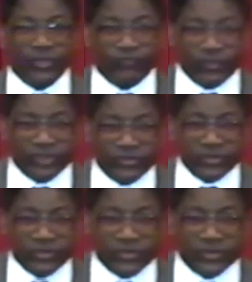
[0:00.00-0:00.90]

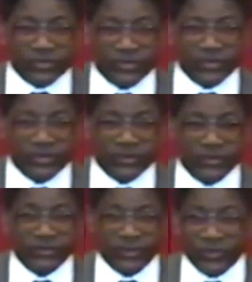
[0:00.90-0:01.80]
difference
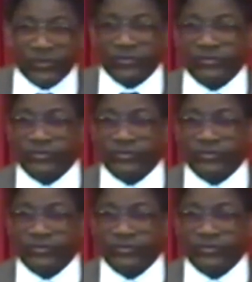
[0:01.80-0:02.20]
in